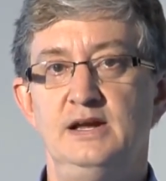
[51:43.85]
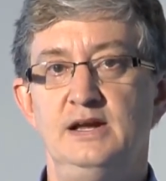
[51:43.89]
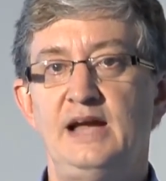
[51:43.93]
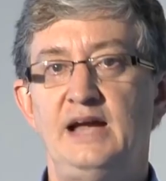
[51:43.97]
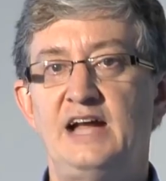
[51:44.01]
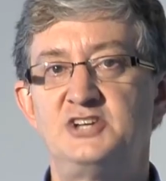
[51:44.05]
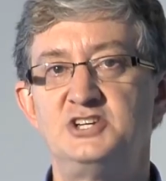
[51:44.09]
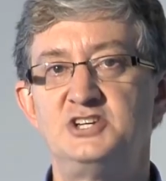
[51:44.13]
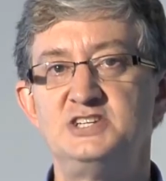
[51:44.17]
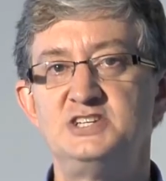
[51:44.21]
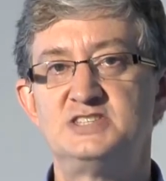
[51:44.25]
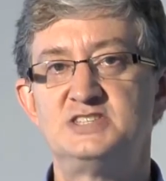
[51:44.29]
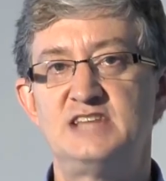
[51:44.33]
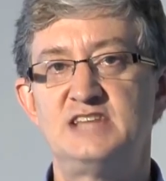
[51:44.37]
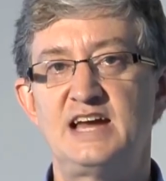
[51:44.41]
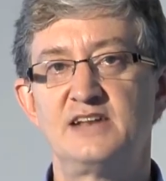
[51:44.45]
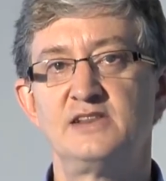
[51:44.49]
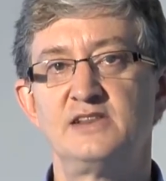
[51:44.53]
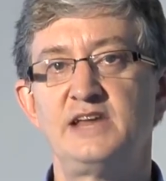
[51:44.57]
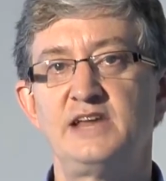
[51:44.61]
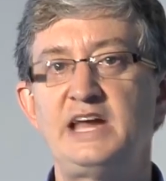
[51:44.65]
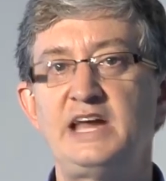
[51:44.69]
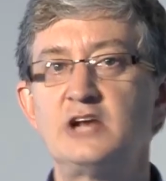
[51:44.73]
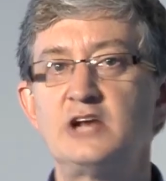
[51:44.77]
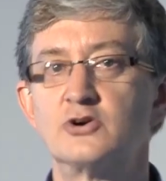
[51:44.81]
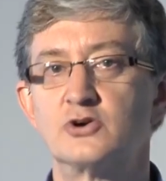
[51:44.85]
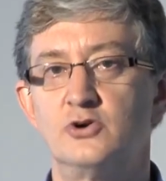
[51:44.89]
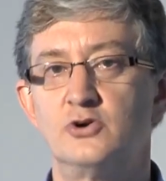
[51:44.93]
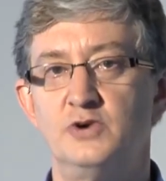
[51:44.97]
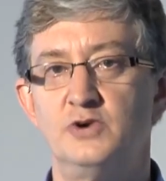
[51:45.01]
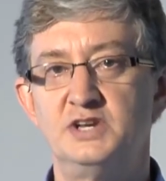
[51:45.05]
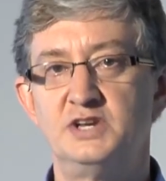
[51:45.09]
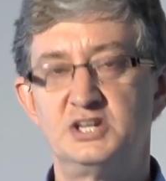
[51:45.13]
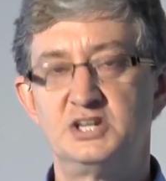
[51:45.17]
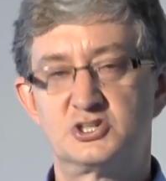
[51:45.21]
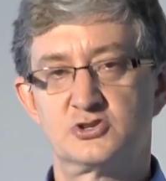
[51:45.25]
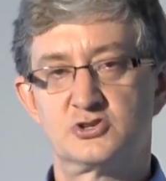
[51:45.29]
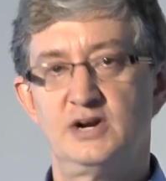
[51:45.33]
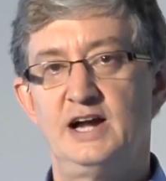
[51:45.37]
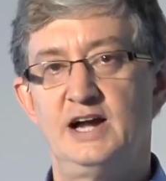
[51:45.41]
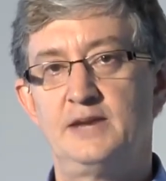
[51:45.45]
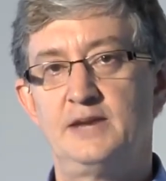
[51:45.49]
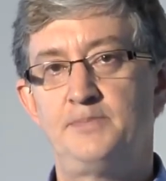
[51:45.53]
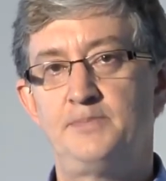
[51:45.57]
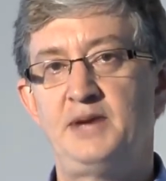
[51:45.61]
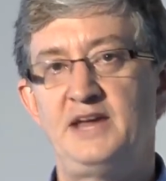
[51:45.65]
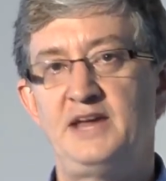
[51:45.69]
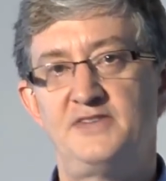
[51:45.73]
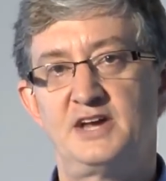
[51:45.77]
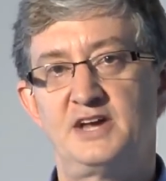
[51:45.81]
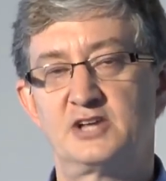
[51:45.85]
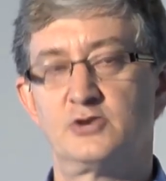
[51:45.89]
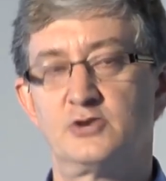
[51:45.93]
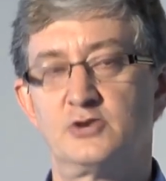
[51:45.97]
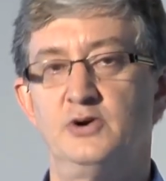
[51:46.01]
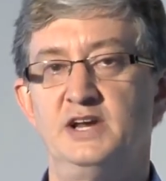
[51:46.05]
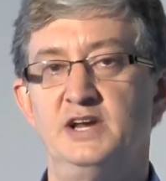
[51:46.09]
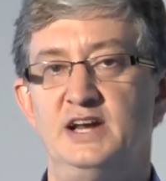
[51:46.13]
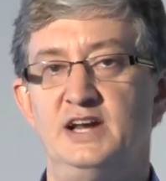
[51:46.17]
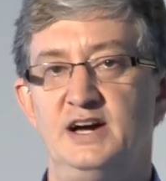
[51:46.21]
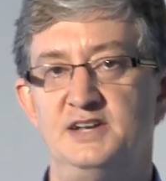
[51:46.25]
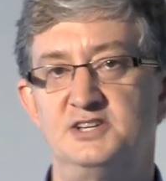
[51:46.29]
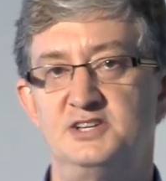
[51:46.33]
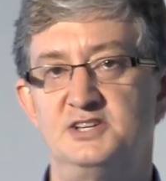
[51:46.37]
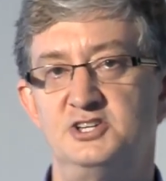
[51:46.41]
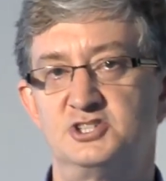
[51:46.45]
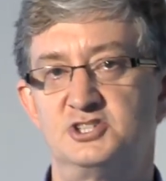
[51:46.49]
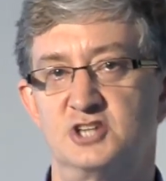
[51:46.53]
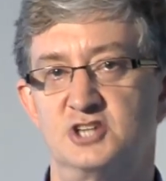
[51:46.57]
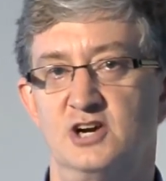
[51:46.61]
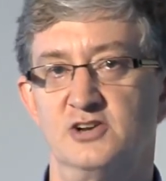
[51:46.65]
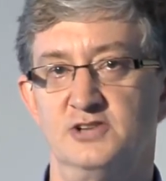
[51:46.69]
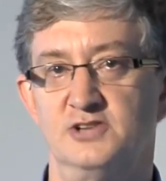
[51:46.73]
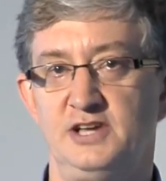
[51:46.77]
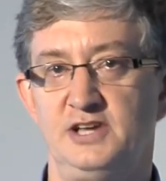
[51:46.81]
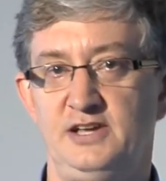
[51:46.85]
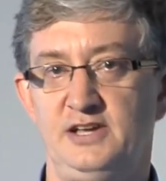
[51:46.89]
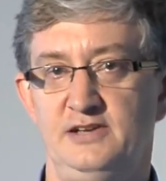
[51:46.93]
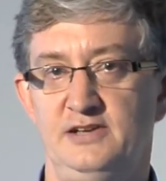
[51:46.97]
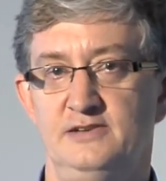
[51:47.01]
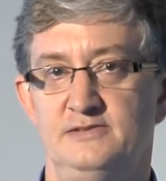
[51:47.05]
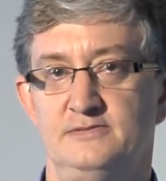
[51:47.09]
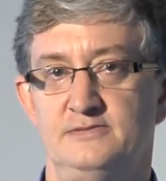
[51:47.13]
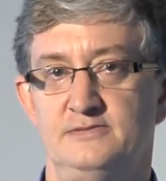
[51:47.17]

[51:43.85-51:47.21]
And she's then later going to try to pay that coin on to Charlie.